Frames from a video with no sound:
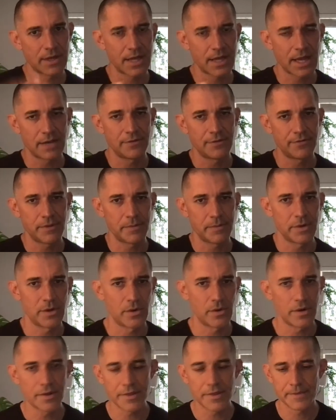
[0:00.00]
kind of from the
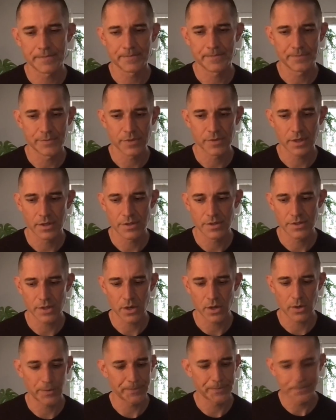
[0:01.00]
north.
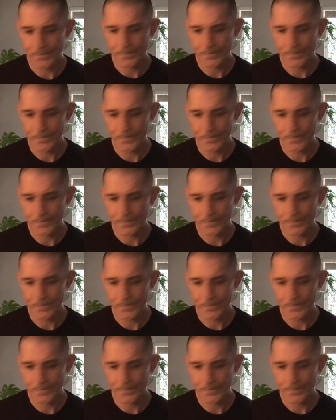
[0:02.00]
So